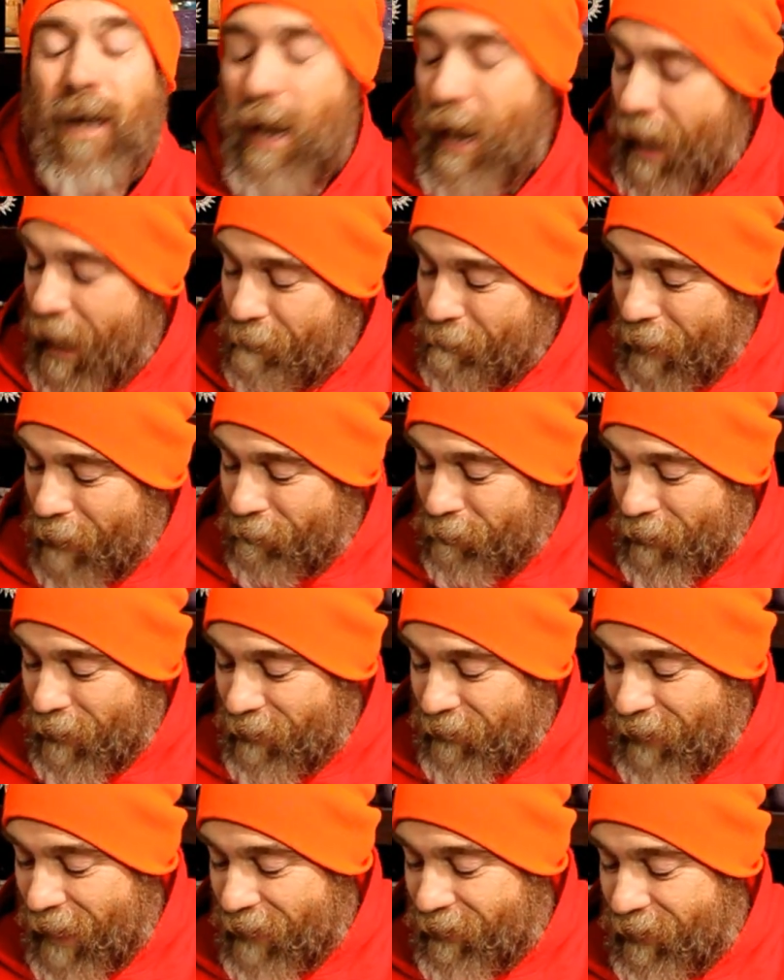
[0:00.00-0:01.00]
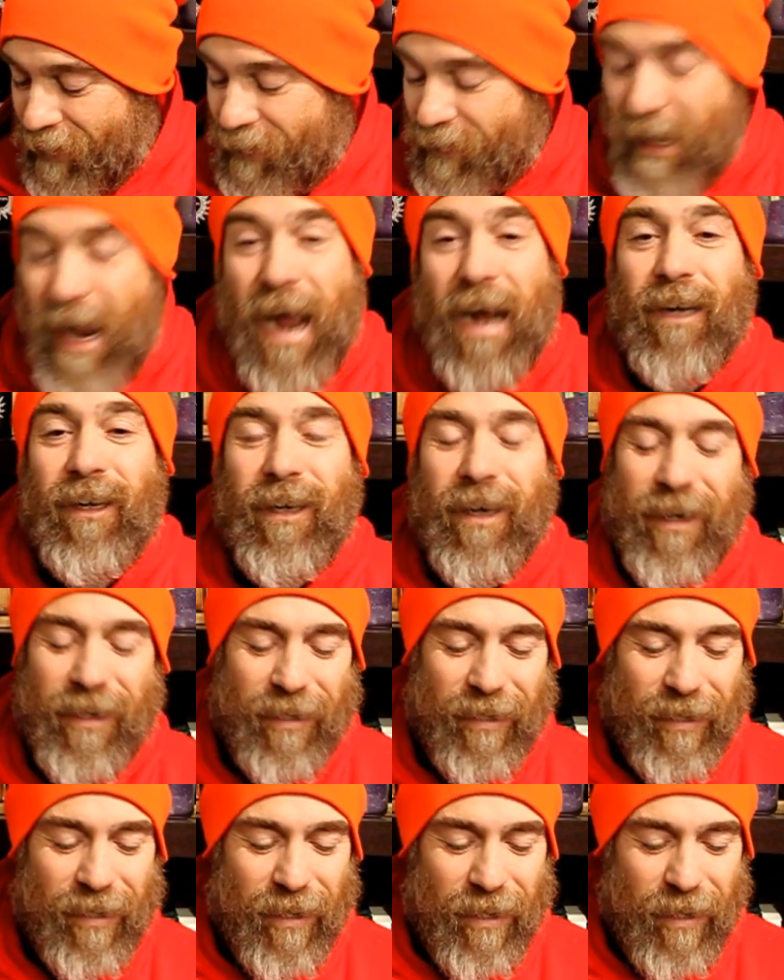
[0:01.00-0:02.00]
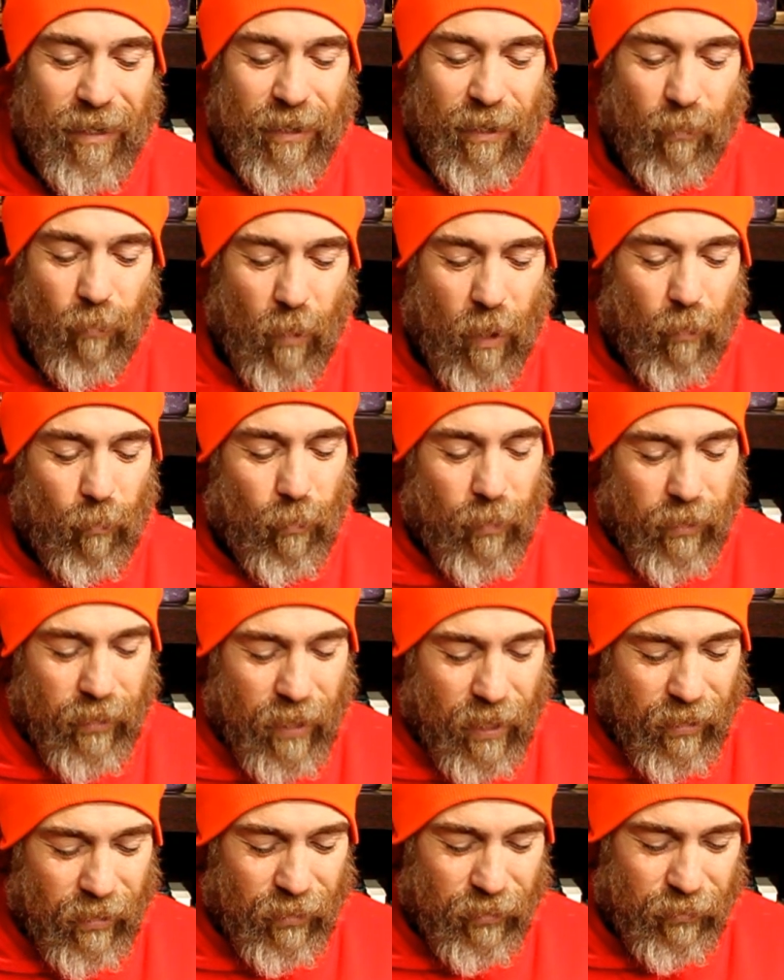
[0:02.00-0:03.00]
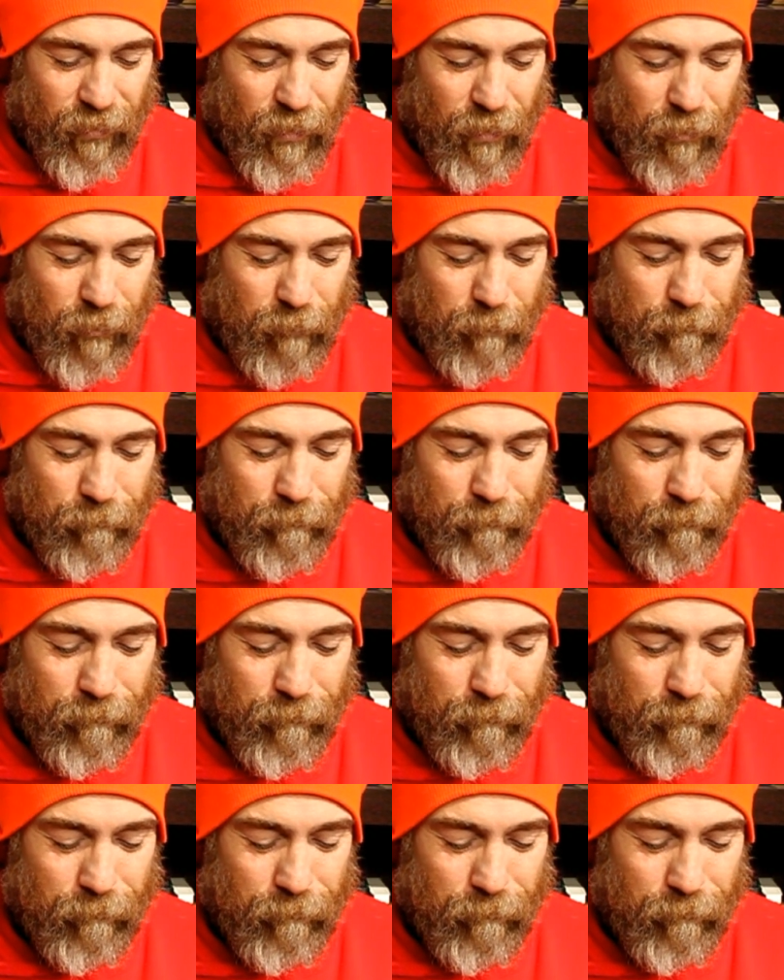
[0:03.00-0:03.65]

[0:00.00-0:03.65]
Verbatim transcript: And my friends, that's exactly what we're going to do.